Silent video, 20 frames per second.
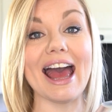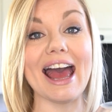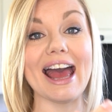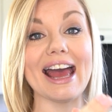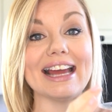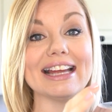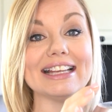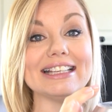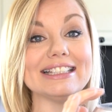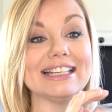
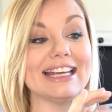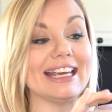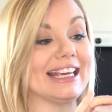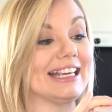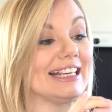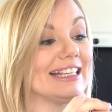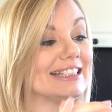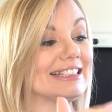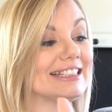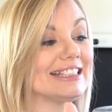and
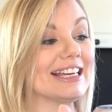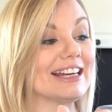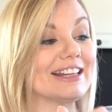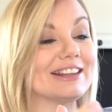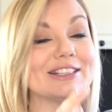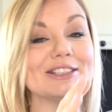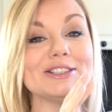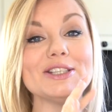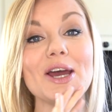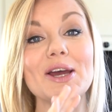easier
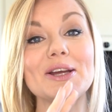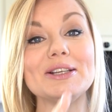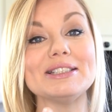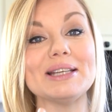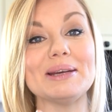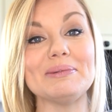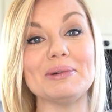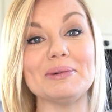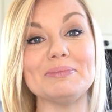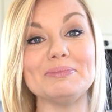the
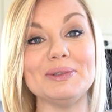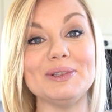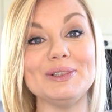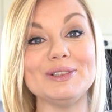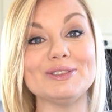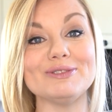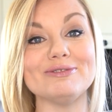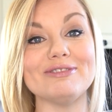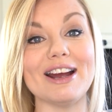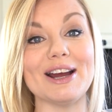turntable
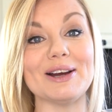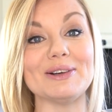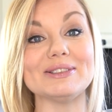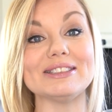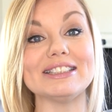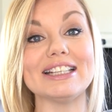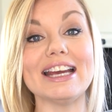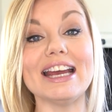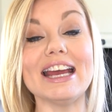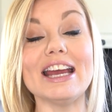moves
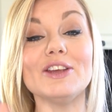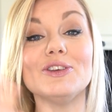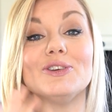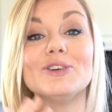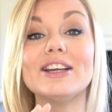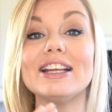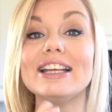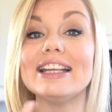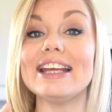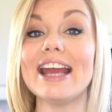round,
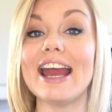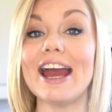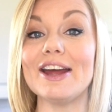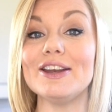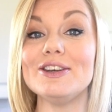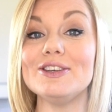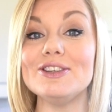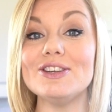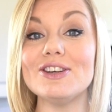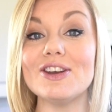you're going to get
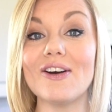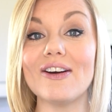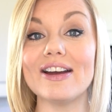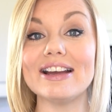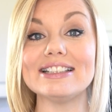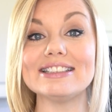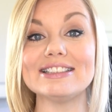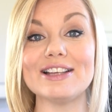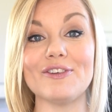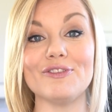a
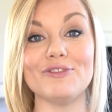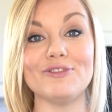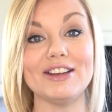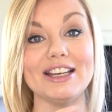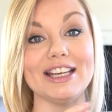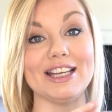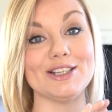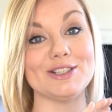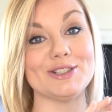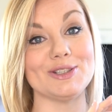nice
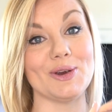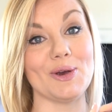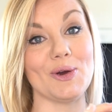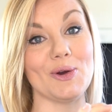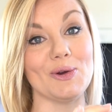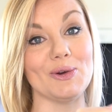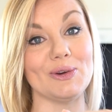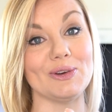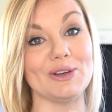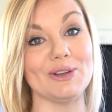finish
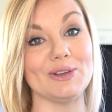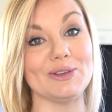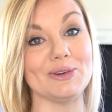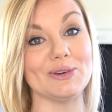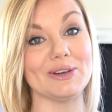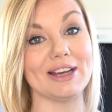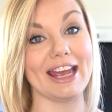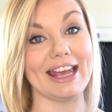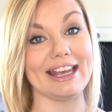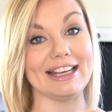on
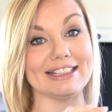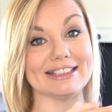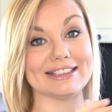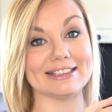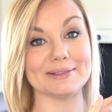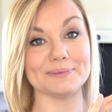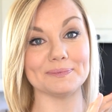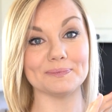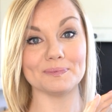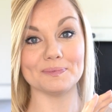your cakes.